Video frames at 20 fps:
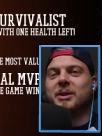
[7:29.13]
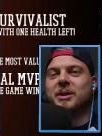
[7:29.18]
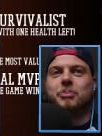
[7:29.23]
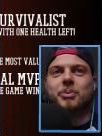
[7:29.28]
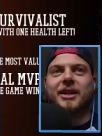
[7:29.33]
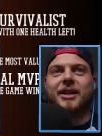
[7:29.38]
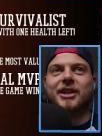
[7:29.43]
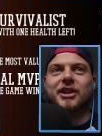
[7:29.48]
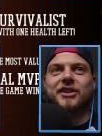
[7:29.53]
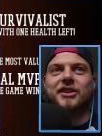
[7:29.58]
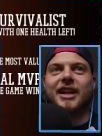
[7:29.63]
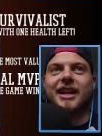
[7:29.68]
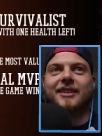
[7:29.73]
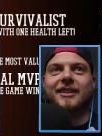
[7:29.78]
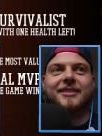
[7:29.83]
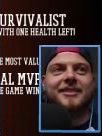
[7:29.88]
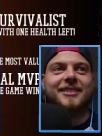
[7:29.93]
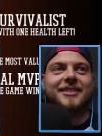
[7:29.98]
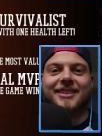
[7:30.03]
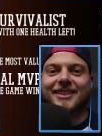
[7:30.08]
oh, we did pretty good
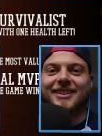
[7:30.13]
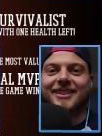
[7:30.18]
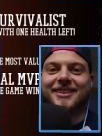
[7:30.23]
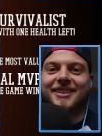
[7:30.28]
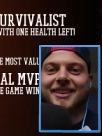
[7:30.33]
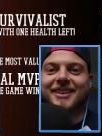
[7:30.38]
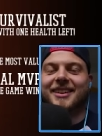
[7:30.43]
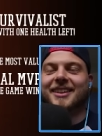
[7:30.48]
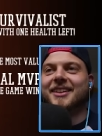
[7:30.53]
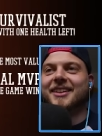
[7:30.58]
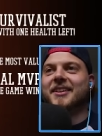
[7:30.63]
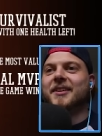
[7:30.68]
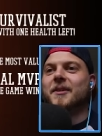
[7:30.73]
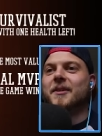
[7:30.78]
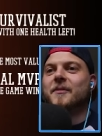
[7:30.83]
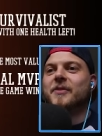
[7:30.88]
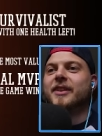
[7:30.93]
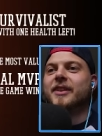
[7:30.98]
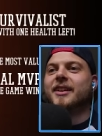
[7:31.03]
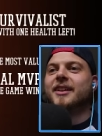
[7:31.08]
then.
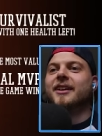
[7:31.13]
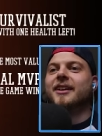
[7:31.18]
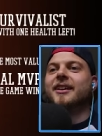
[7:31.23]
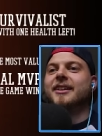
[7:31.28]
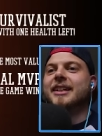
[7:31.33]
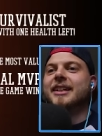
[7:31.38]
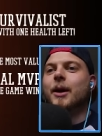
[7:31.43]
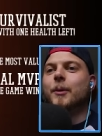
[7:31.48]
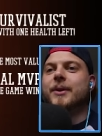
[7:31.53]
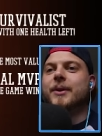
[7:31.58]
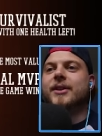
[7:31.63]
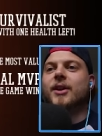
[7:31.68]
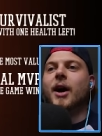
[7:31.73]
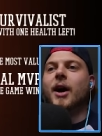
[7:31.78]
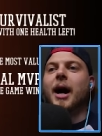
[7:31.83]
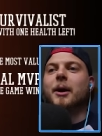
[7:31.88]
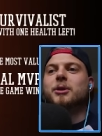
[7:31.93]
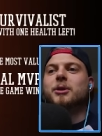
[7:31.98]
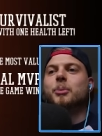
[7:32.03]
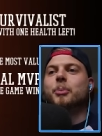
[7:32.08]
Yes. Oh, now we
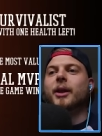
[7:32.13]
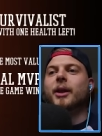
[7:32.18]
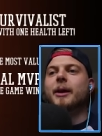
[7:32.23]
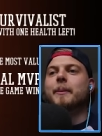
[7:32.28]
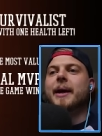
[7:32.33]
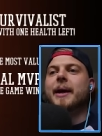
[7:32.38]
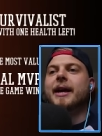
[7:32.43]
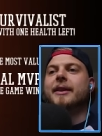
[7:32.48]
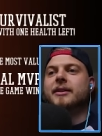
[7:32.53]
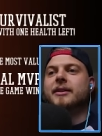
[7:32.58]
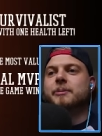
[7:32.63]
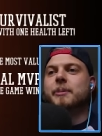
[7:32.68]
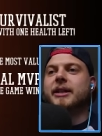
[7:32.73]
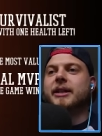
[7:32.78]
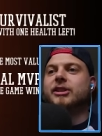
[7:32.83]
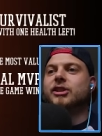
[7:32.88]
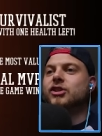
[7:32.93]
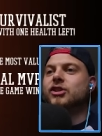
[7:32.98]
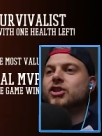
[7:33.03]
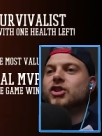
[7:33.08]
know how to play, mate. This
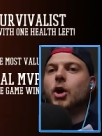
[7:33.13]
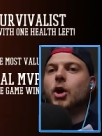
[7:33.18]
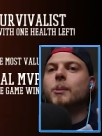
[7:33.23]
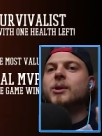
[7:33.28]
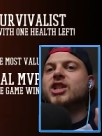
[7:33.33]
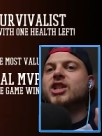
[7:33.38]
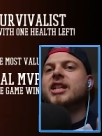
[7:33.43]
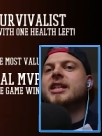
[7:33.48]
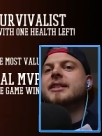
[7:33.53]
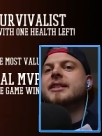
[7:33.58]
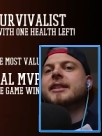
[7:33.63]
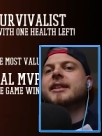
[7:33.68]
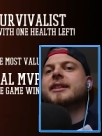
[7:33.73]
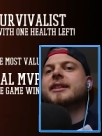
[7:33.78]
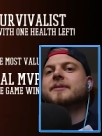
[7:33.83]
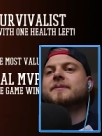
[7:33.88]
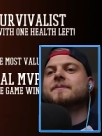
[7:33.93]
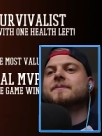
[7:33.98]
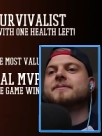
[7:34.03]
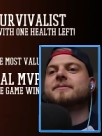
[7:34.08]
makes it so much oh,
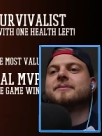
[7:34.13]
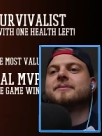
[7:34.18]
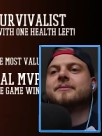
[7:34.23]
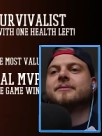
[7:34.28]
easier. Yeah,